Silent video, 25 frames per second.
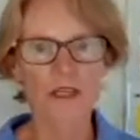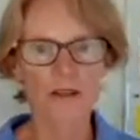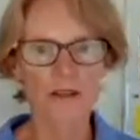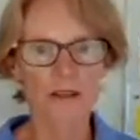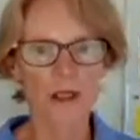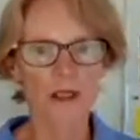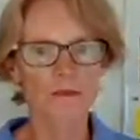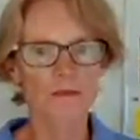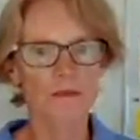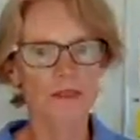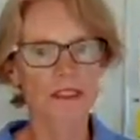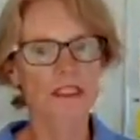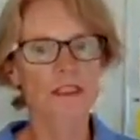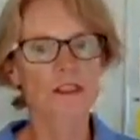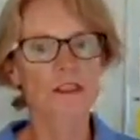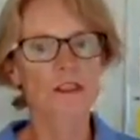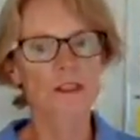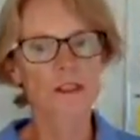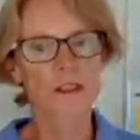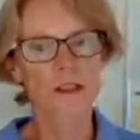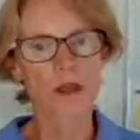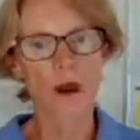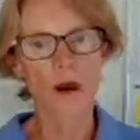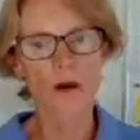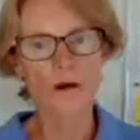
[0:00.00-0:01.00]
Don't be
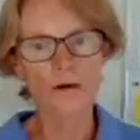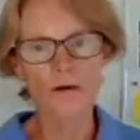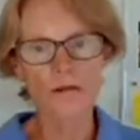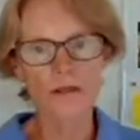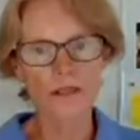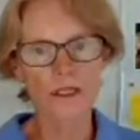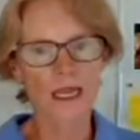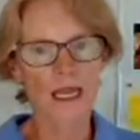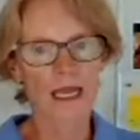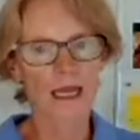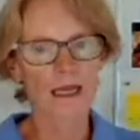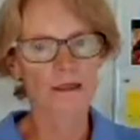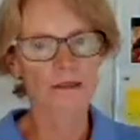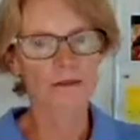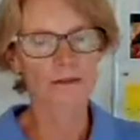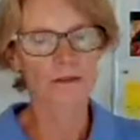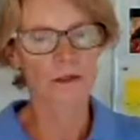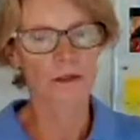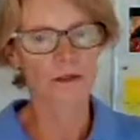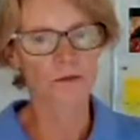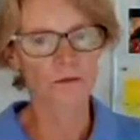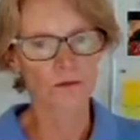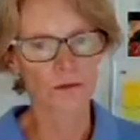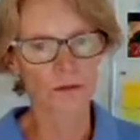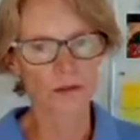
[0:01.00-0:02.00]
so scared of
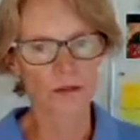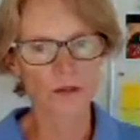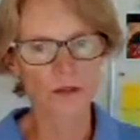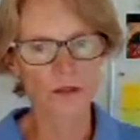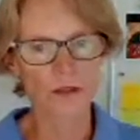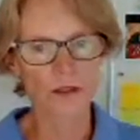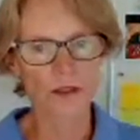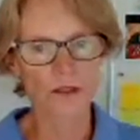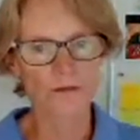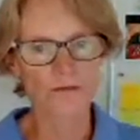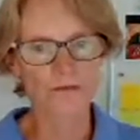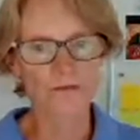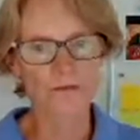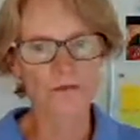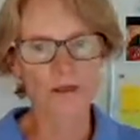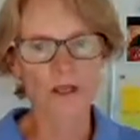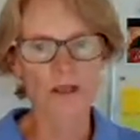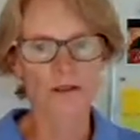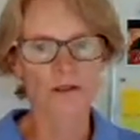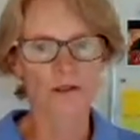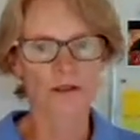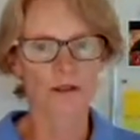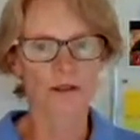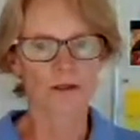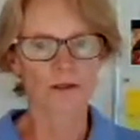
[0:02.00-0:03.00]
confusion
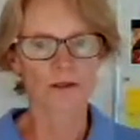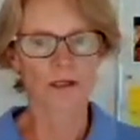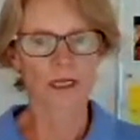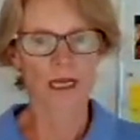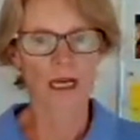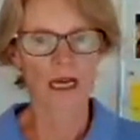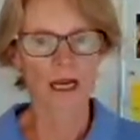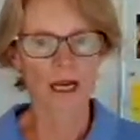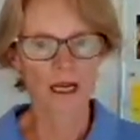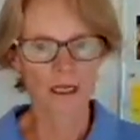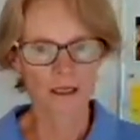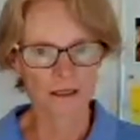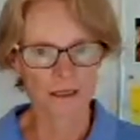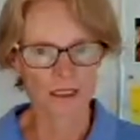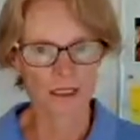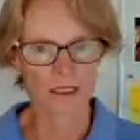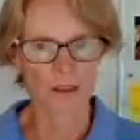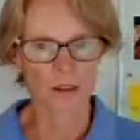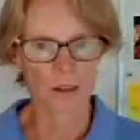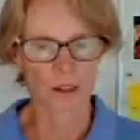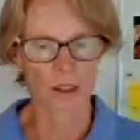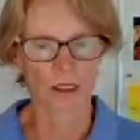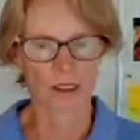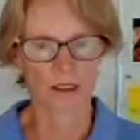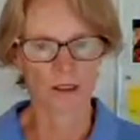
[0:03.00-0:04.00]
that you can't
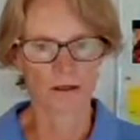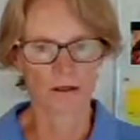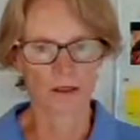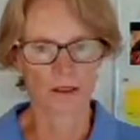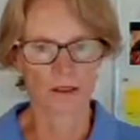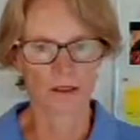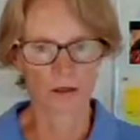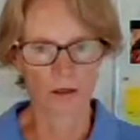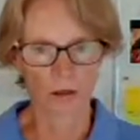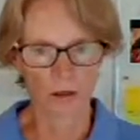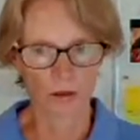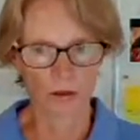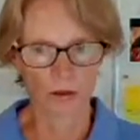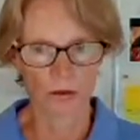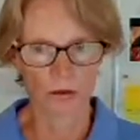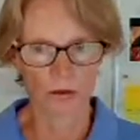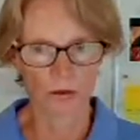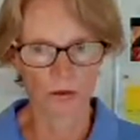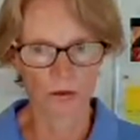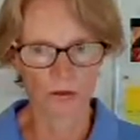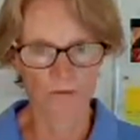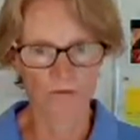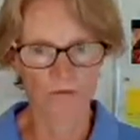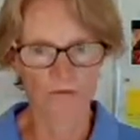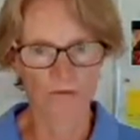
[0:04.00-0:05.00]
teach anything
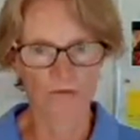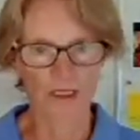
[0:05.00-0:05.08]
new,